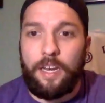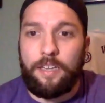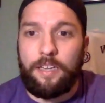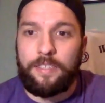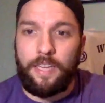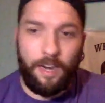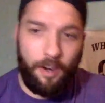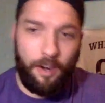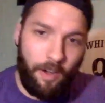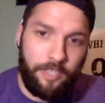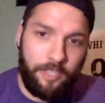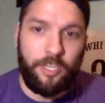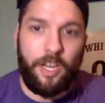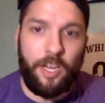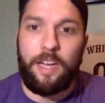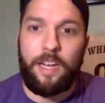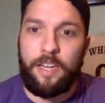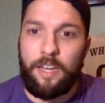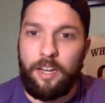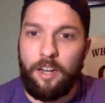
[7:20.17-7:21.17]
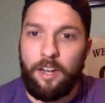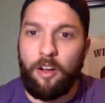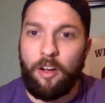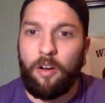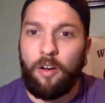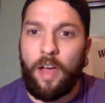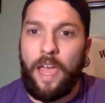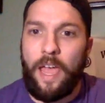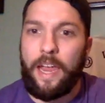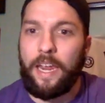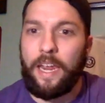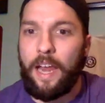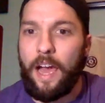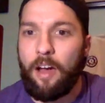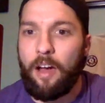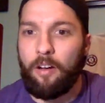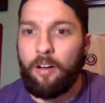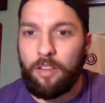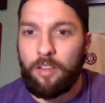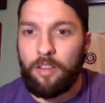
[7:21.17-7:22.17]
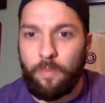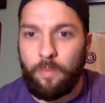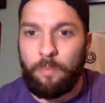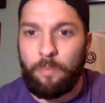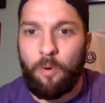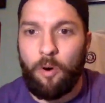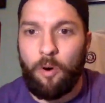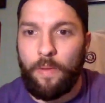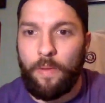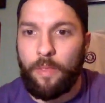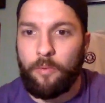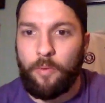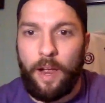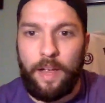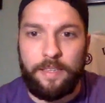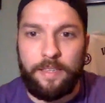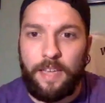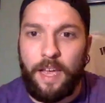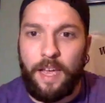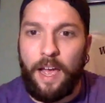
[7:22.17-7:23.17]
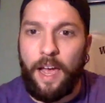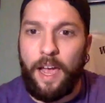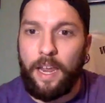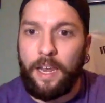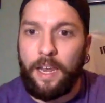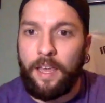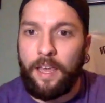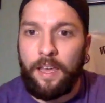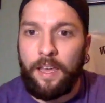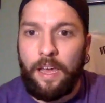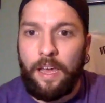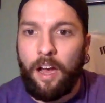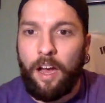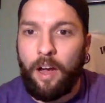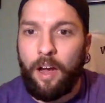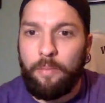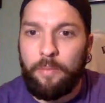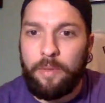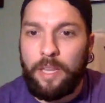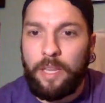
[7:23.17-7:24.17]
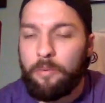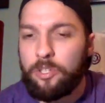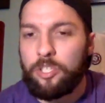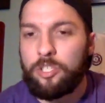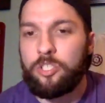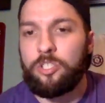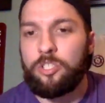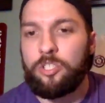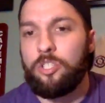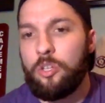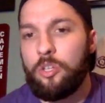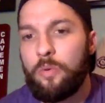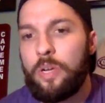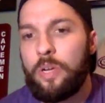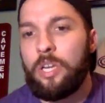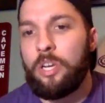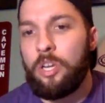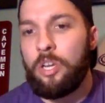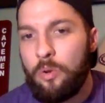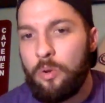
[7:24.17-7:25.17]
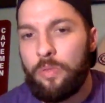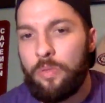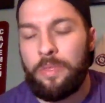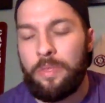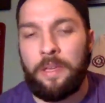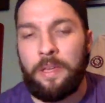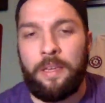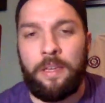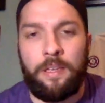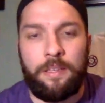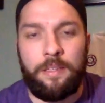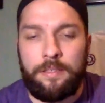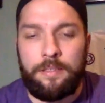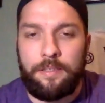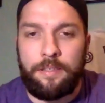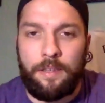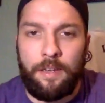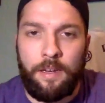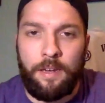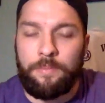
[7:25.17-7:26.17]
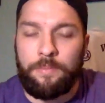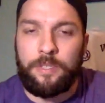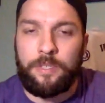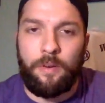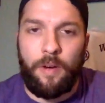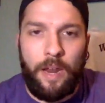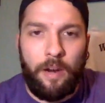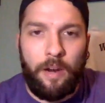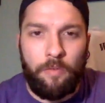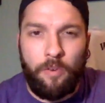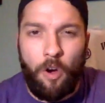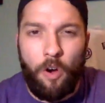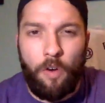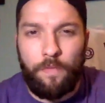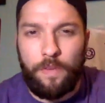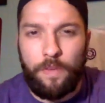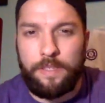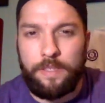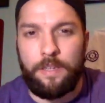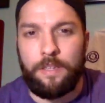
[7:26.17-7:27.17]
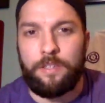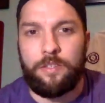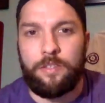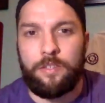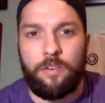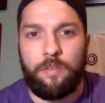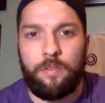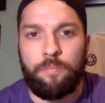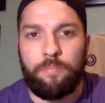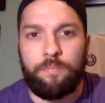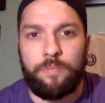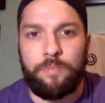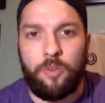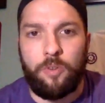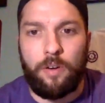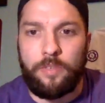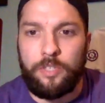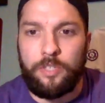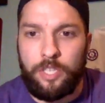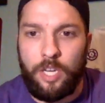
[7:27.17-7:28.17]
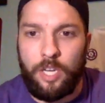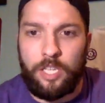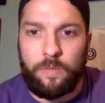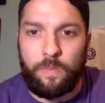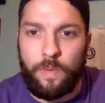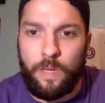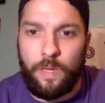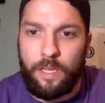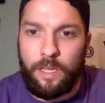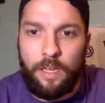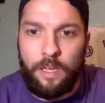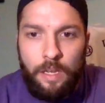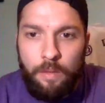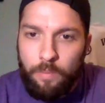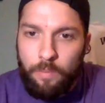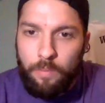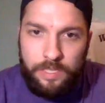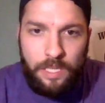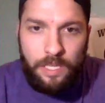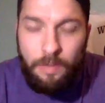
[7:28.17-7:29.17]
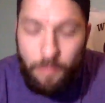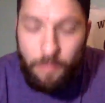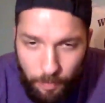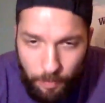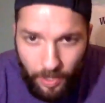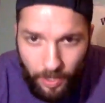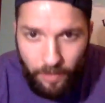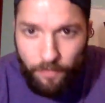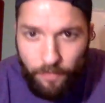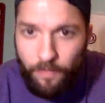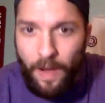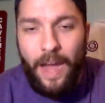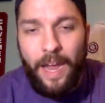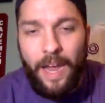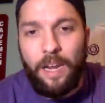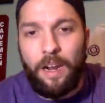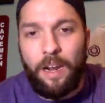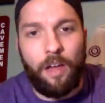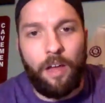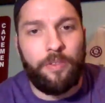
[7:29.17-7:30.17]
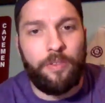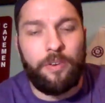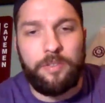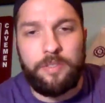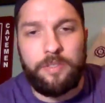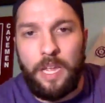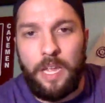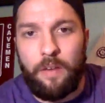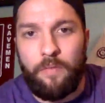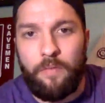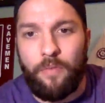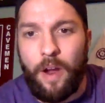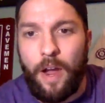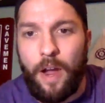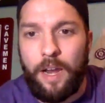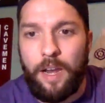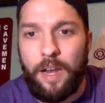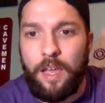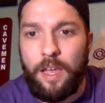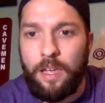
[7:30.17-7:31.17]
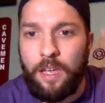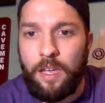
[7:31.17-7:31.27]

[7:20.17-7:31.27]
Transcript: He's like, oh, I tried, you know, hanging out a little bit more on the right side. And they were just doing new things. So I don't know if he's in a certain sort of adjustment, because he played fine on Thursday and Friday.